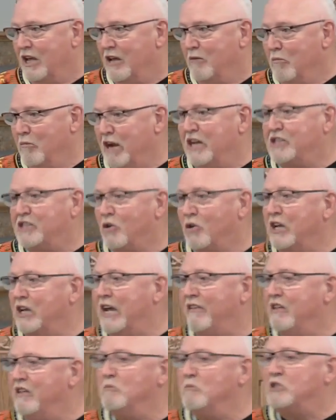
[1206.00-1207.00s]
but it's going to
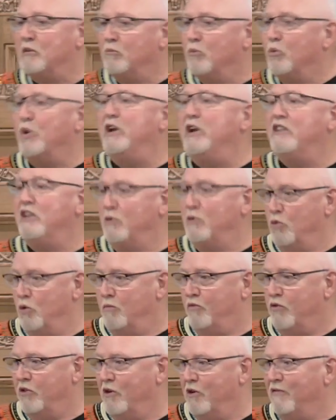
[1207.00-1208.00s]
give them some breathing room
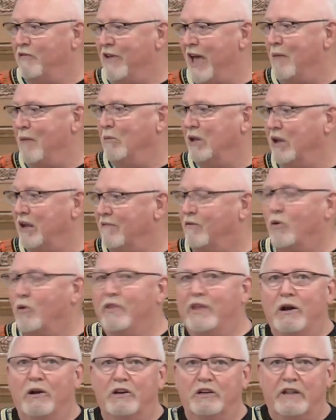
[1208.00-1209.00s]
for their family and for
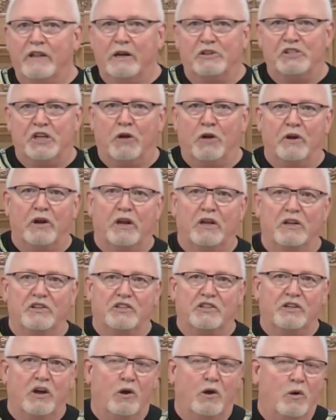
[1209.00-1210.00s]
their children. And
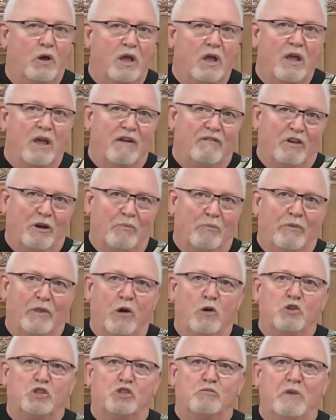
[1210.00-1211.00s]
so from
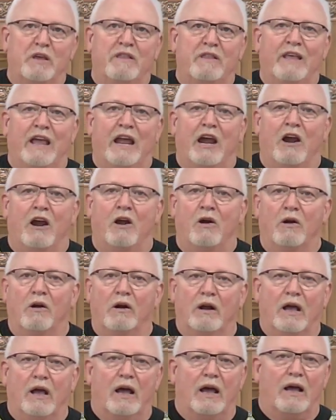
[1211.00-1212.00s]
those men
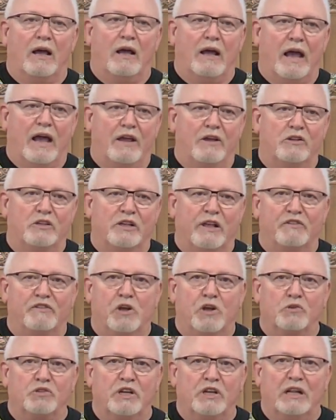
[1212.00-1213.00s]
there, I usually have
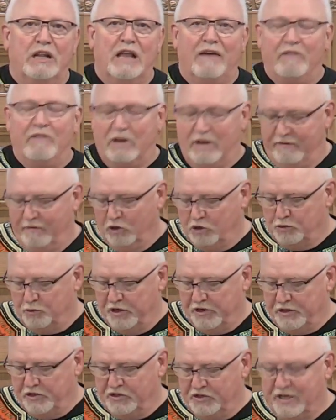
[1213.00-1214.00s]
chosen 11 of those
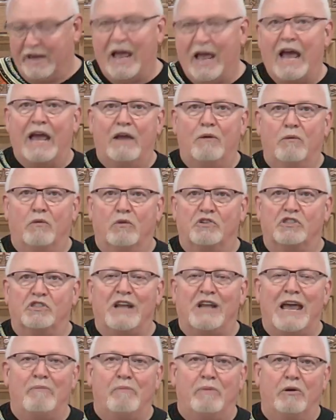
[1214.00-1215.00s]
preachers that I will
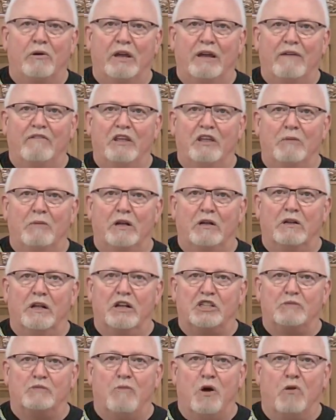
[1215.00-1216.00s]
stipend or give them a
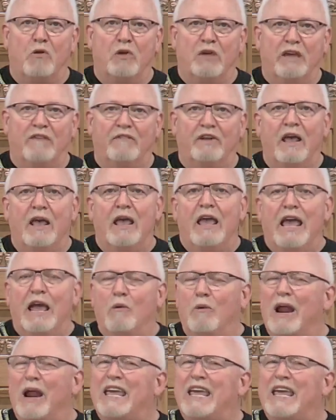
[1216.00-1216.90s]
small gift. And when I